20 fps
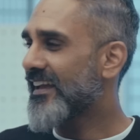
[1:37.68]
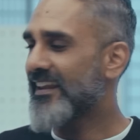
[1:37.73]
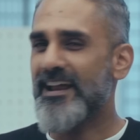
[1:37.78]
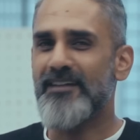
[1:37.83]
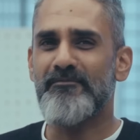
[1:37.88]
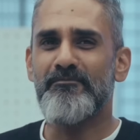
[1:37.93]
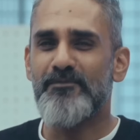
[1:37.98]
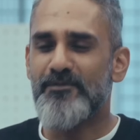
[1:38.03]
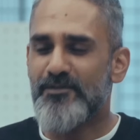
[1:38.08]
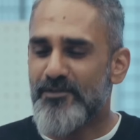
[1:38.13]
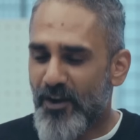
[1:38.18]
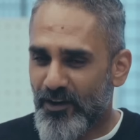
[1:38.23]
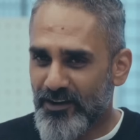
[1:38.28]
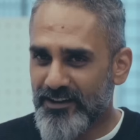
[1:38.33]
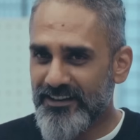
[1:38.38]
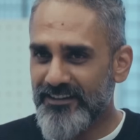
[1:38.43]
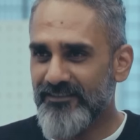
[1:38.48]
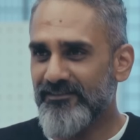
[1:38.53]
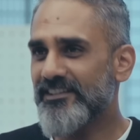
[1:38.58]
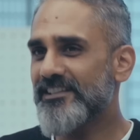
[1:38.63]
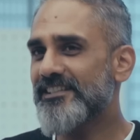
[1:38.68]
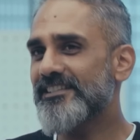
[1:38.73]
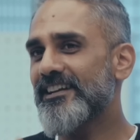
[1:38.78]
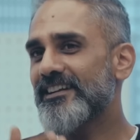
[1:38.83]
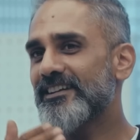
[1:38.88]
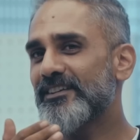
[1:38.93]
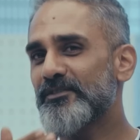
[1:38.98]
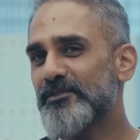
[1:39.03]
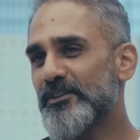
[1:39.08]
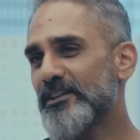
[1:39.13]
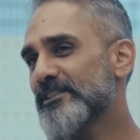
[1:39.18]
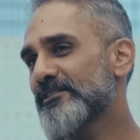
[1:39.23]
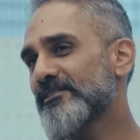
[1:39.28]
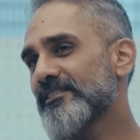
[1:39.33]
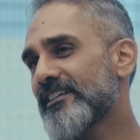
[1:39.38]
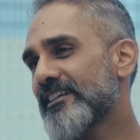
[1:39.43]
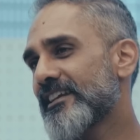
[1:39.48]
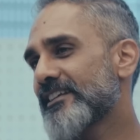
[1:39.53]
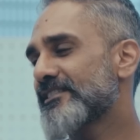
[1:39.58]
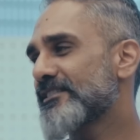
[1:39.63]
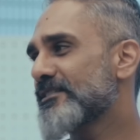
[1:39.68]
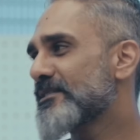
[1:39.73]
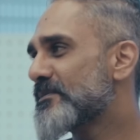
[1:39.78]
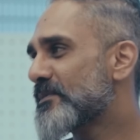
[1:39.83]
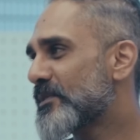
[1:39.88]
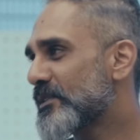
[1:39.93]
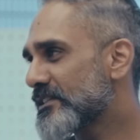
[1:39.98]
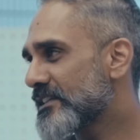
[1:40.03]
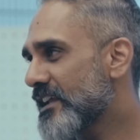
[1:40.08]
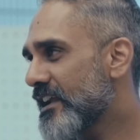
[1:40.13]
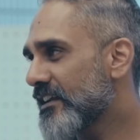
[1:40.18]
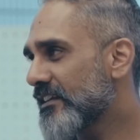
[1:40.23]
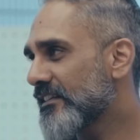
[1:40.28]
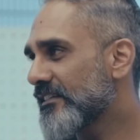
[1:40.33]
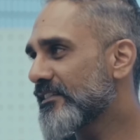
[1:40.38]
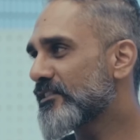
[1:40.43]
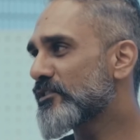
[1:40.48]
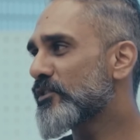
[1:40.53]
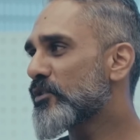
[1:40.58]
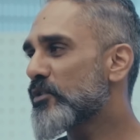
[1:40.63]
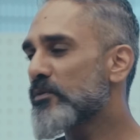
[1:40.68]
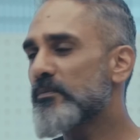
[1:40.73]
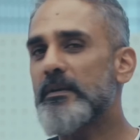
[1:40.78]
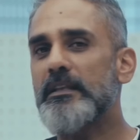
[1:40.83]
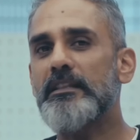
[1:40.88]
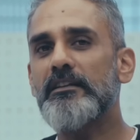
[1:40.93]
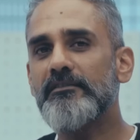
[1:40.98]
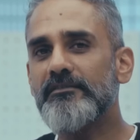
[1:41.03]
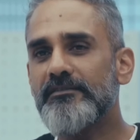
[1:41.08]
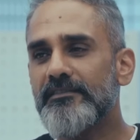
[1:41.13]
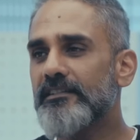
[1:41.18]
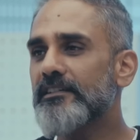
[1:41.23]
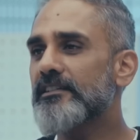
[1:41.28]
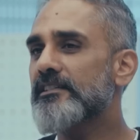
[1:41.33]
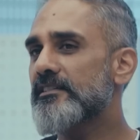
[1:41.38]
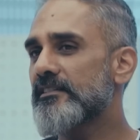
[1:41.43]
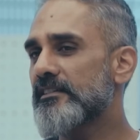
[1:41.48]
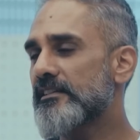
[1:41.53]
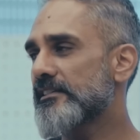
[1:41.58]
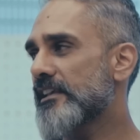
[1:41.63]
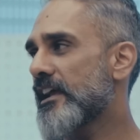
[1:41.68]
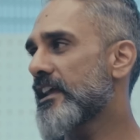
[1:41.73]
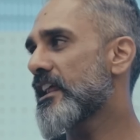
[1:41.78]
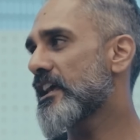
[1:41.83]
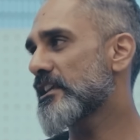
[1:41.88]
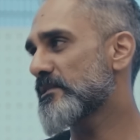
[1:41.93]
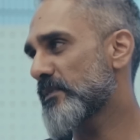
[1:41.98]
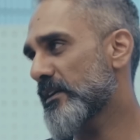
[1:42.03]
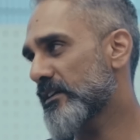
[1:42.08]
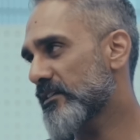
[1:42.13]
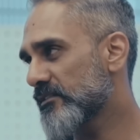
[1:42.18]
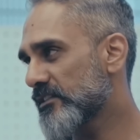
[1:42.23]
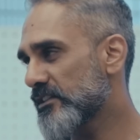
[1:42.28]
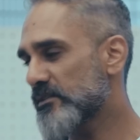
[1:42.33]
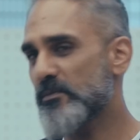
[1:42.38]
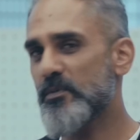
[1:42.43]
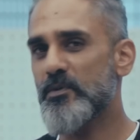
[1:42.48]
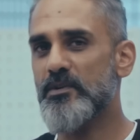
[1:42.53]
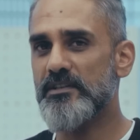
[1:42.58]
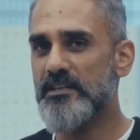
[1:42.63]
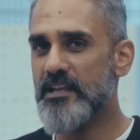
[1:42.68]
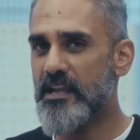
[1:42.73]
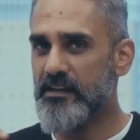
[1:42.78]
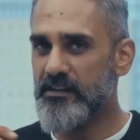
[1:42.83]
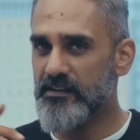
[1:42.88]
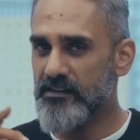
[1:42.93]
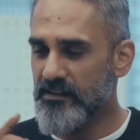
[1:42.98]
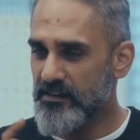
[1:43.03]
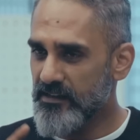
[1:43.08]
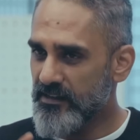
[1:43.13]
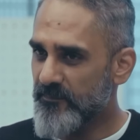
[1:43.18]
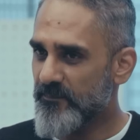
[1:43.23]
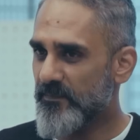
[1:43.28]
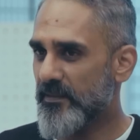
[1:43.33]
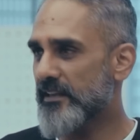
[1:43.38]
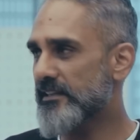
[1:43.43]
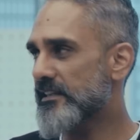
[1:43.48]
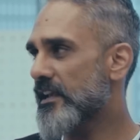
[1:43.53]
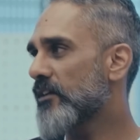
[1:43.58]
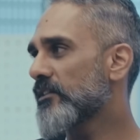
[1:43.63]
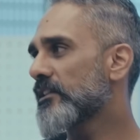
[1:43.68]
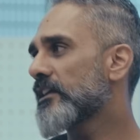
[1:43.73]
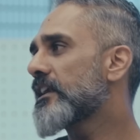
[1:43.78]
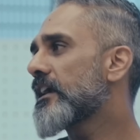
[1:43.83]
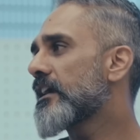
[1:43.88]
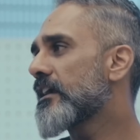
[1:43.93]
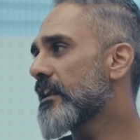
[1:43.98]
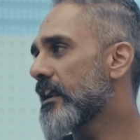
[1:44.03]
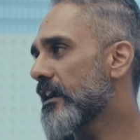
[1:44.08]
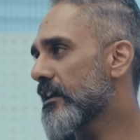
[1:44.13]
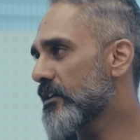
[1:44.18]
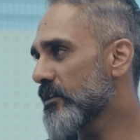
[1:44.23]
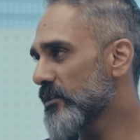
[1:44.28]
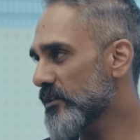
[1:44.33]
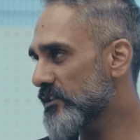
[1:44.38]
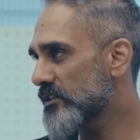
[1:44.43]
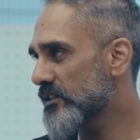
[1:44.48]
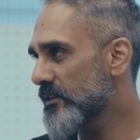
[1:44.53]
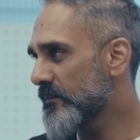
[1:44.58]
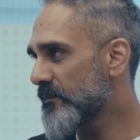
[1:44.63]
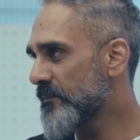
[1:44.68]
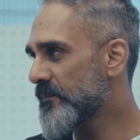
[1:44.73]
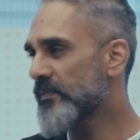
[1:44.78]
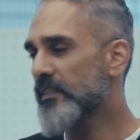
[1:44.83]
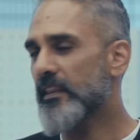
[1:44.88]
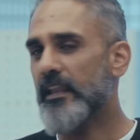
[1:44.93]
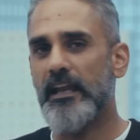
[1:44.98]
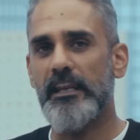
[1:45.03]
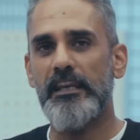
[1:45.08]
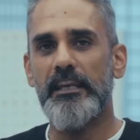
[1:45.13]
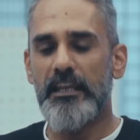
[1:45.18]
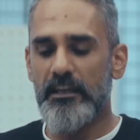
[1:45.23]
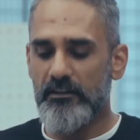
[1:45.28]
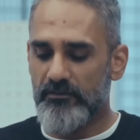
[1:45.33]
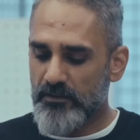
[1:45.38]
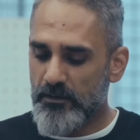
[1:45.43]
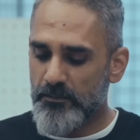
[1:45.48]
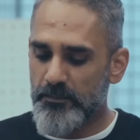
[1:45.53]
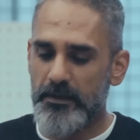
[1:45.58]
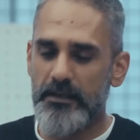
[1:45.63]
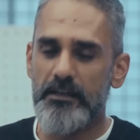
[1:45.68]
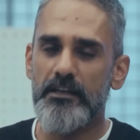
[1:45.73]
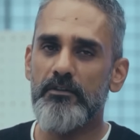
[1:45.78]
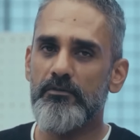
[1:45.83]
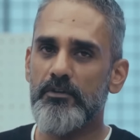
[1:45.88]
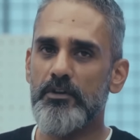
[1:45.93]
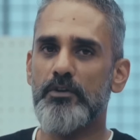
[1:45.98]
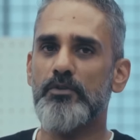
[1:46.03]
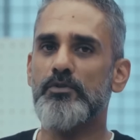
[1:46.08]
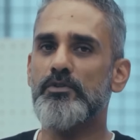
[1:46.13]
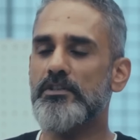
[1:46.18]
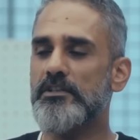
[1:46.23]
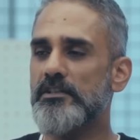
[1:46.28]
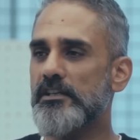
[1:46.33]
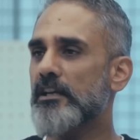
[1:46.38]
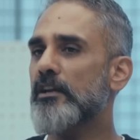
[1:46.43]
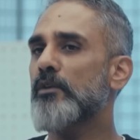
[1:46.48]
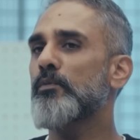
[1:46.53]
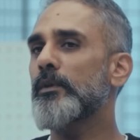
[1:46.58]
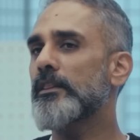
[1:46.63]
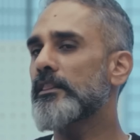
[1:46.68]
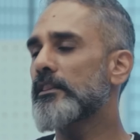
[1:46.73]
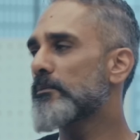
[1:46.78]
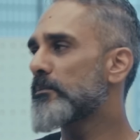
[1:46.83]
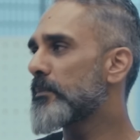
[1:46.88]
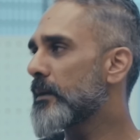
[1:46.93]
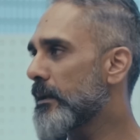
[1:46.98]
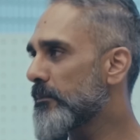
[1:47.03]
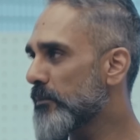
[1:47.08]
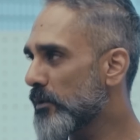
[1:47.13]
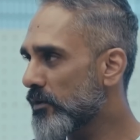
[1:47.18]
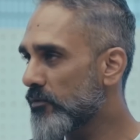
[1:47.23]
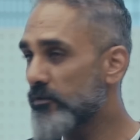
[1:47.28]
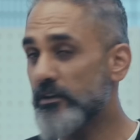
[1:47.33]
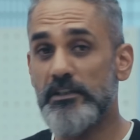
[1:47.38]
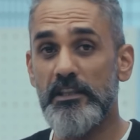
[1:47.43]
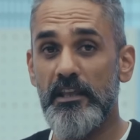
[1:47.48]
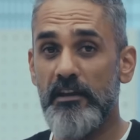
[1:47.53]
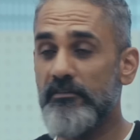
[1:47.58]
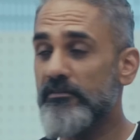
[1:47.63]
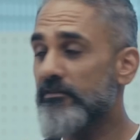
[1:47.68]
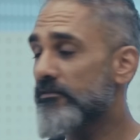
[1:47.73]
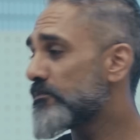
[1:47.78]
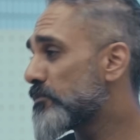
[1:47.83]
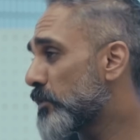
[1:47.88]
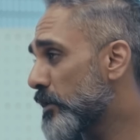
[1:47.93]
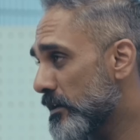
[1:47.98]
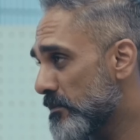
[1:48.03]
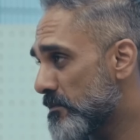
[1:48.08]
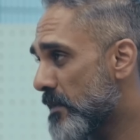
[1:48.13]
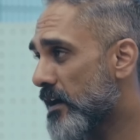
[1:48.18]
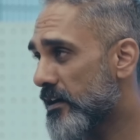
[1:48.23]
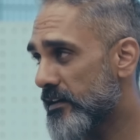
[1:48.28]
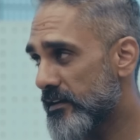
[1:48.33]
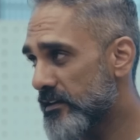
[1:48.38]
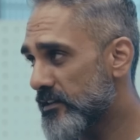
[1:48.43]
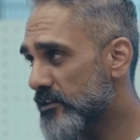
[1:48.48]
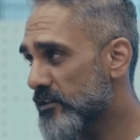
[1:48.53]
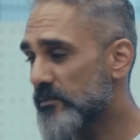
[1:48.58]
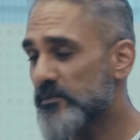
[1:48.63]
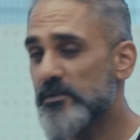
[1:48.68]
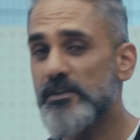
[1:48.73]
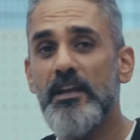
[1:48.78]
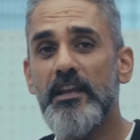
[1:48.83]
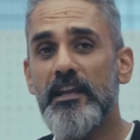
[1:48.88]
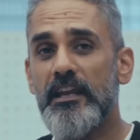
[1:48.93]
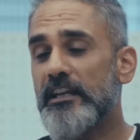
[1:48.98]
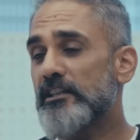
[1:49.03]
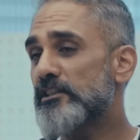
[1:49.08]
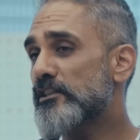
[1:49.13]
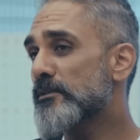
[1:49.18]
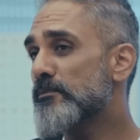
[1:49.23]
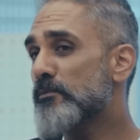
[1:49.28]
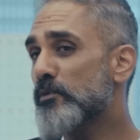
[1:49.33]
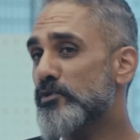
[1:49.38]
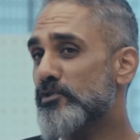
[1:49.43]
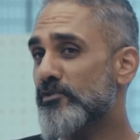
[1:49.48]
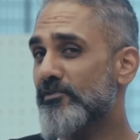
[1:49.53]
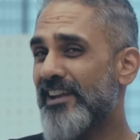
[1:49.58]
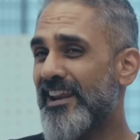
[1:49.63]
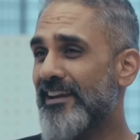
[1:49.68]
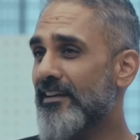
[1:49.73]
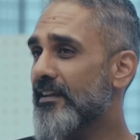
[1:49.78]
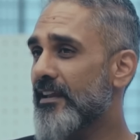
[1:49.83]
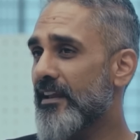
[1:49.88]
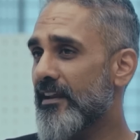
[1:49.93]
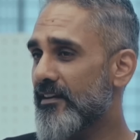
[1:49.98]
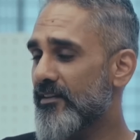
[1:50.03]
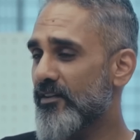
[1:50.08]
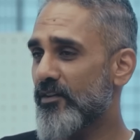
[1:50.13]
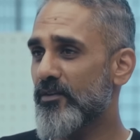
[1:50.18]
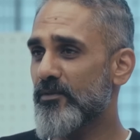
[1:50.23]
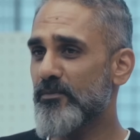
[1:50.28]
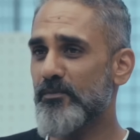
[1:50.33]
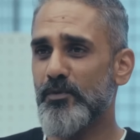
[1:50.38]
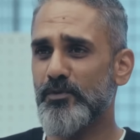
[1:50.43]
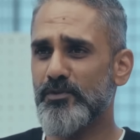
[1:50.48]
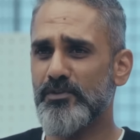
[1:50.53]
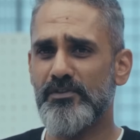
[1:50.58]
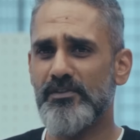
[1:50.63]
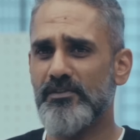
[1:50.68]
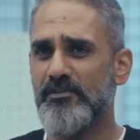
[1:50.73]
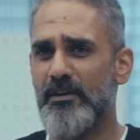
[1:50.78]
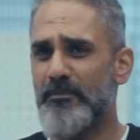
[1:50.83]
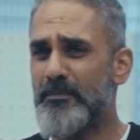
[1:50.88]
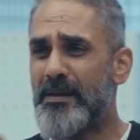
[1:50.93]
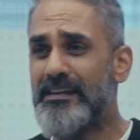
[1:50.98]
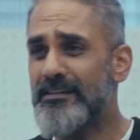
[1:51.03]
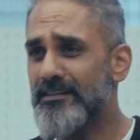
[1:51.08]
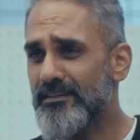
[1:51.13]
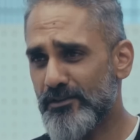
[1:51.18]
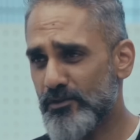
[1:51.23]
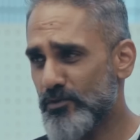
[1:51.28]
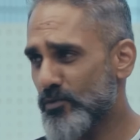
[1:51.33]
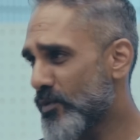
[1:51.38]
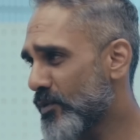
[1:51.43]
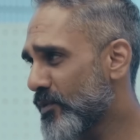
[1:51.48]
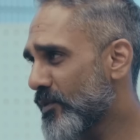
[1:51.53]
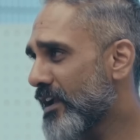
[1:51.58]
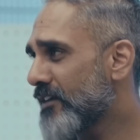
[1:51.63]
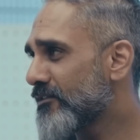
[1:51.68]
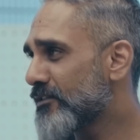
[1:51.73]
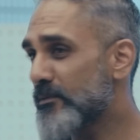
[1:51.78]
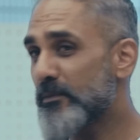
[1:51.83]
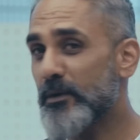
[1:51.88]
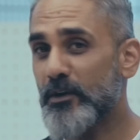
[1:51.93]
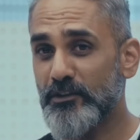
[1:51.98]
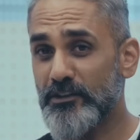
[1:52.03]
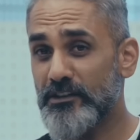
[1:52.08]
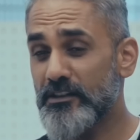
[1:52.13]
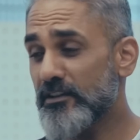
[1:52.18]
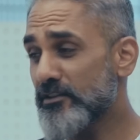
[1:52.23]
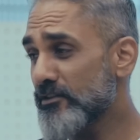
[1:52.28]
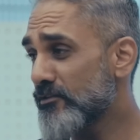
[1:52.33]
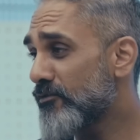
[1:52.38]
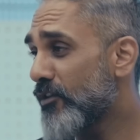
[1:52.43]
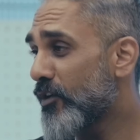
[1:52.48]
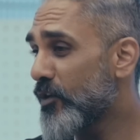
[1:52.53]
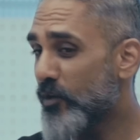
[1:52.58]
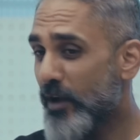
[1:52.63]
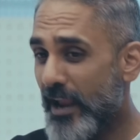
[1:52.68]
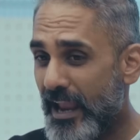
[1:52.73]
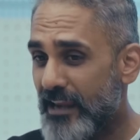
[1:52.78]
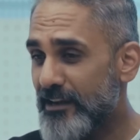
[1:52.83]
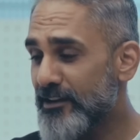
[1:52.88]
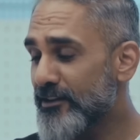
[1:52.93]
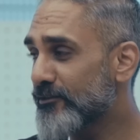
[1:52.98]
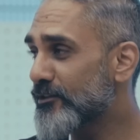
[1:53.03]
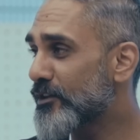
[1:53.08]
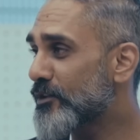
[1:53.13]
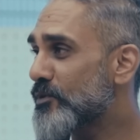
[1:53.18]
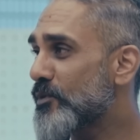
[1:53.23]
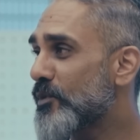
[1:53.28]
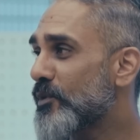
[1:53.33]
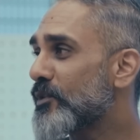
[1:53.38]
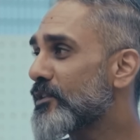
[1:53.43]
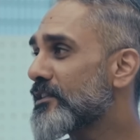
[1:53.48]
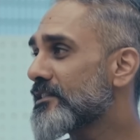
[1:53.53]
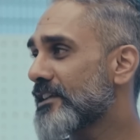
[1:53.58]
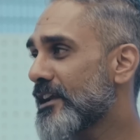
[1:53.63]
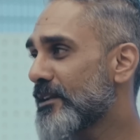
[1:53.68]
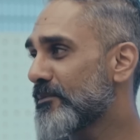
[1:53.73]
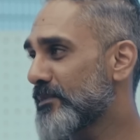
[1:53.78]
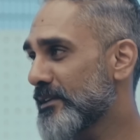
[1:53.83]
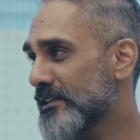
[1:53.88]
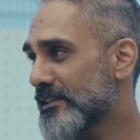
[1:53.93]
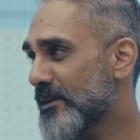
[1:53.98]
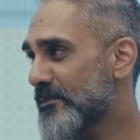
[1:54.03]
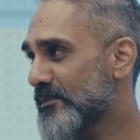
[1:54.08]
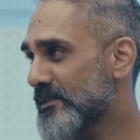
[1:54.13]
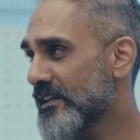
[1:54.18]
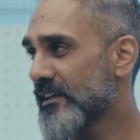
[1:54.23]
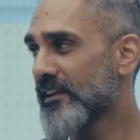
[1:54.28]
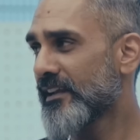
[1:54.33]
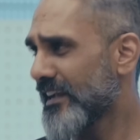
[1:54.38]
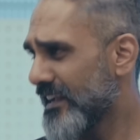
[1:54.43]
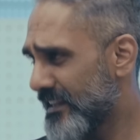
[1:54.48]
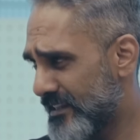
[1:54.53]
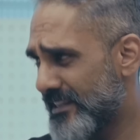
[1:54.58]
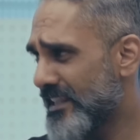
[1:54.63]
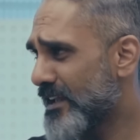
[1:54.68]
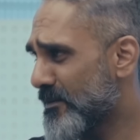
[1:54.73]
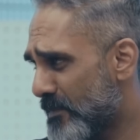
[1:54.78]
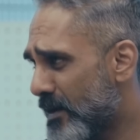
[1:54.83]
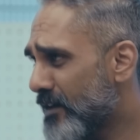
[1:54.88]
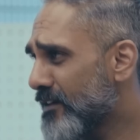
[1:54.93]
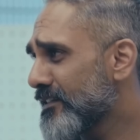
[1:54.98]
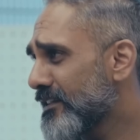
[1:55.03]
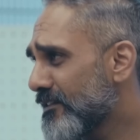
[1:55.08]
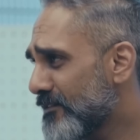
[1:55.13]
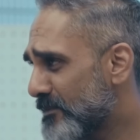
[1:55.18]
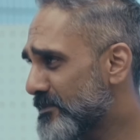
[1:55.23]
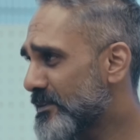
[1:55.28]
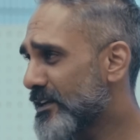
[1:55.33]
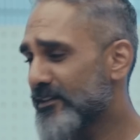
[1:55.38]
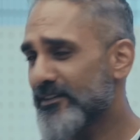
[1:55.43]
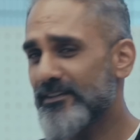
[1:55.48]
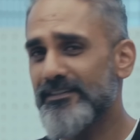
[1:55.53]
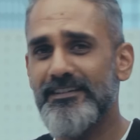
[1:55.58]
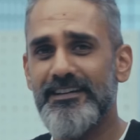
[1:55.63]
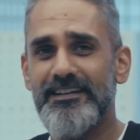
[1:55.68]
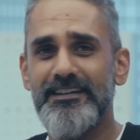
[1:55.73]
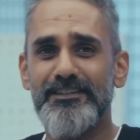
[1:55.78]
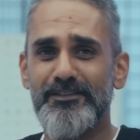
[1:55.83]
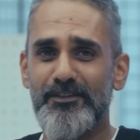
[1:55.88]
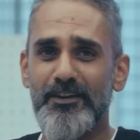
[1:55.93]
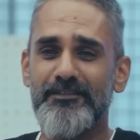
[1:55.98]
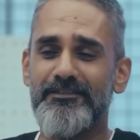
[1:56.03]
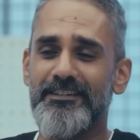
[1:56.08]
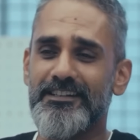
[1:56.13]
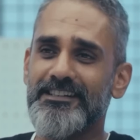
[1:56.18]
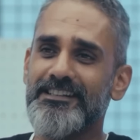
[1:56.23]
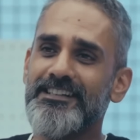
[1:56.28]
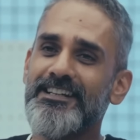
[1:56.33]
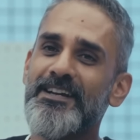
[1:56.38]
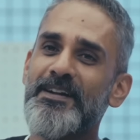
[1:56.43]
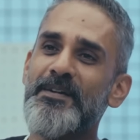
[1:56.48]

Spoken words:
And I'm not convinced that it works with the rest of the motorcycle. So to me, the worst design aspect of this motorcycle is how that headlight looks. And if Aprilia were to stick with the playbook, which they have put in marketing terms, it's the most renegade or most rebellious Tuono ever because it doesn't follow any of the Tuono design precepts. It's their part of their website. You can read it. It's quite funny.